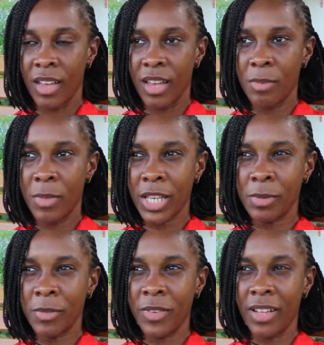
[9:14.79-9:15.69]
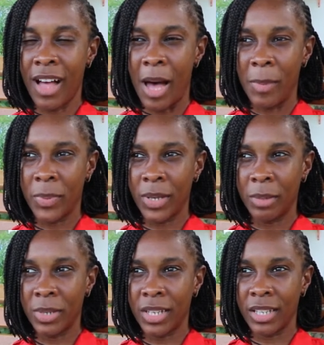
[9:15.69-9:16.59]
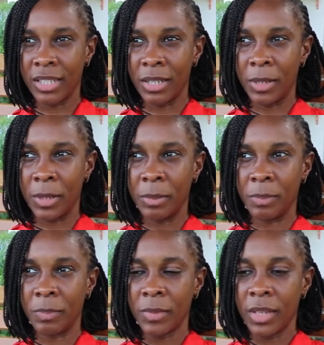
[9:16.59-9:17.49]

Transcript: It makes me feel happy because, um,